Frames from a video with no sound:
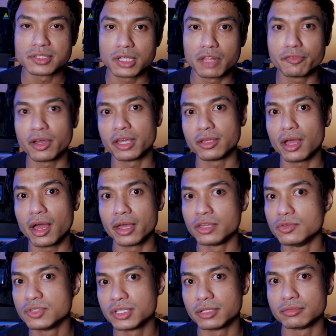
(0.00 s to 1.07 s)
myself, I
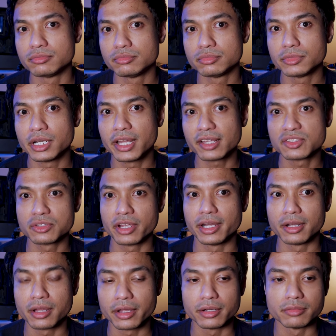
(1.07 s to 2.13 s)
use an
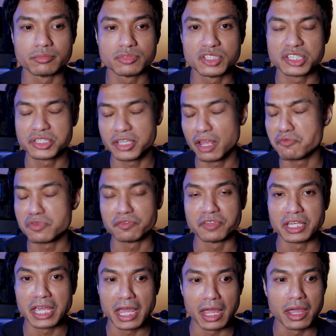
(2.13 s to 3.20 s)
X99
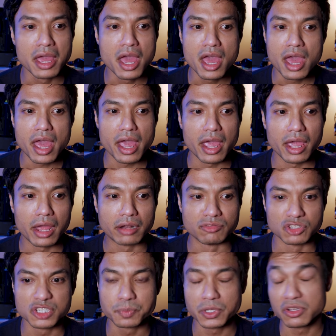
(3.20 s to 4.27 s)
6850K,
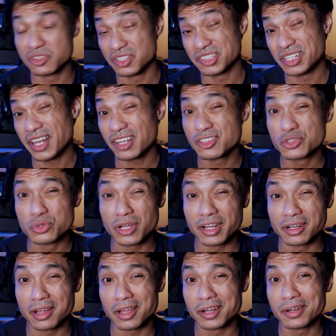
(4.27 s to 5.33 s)
and just because it's an
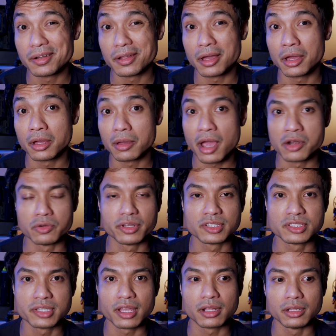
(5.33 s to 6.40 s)
X299, I don't
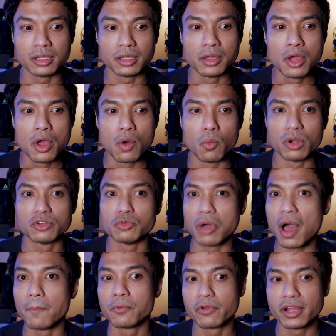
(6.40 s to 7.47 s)
exactly want to
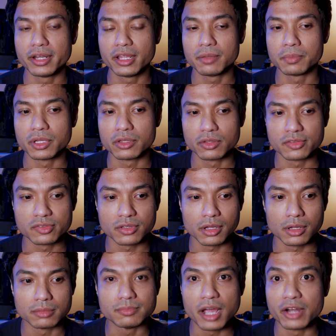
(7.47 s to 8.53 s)
upgrade it because
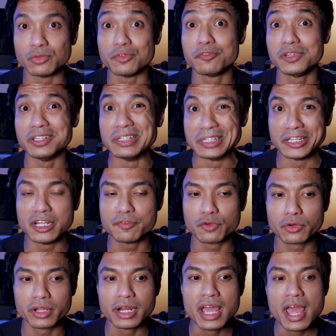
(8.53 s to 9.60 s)
I don't feel a need
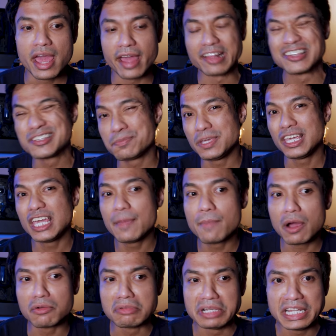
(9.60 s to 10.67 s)
for it. And speaking
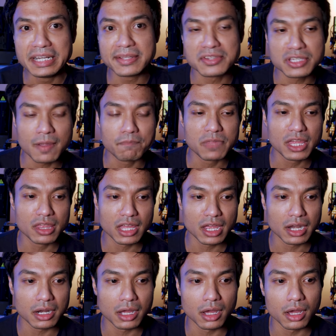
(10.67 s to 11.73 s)
about need is something
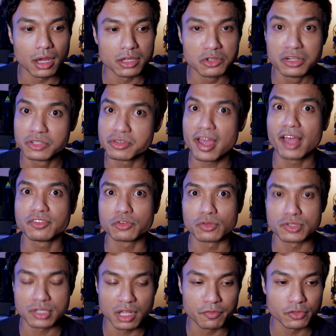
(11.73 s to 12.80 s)
that you need to ask
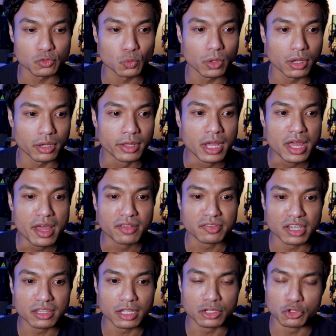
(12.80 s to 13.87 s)
yourself as well,
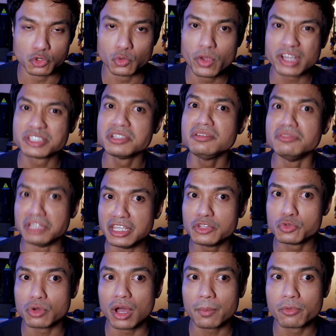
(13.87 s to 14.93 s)
saying that, do you actually
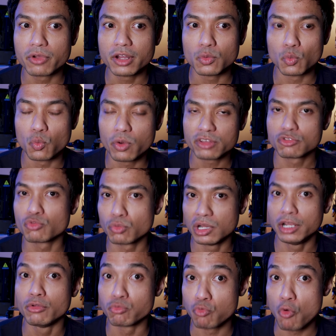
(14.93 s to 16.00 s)
need to upgrade? What's
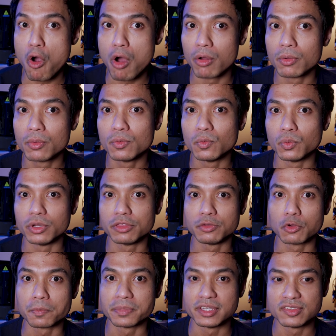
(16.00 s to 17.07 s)
really wrong with
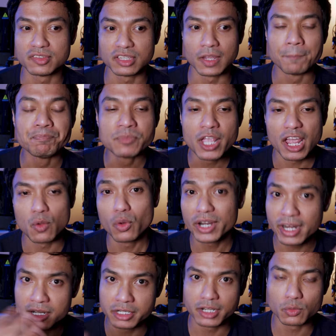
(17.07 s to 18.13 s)
your PC? And
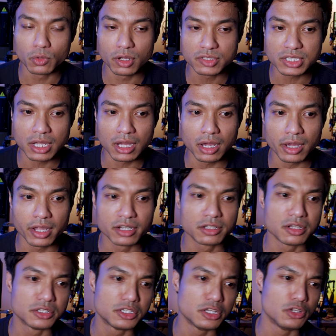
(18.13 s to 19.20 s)
what I did was, in
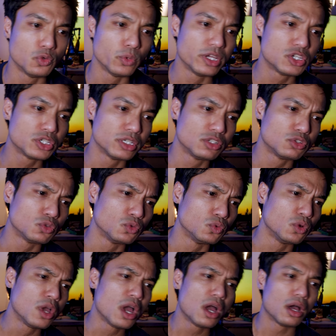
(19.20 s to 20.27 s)
continuation
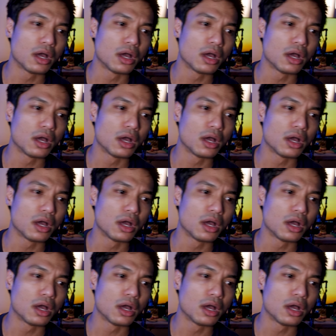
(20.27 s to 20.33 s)
to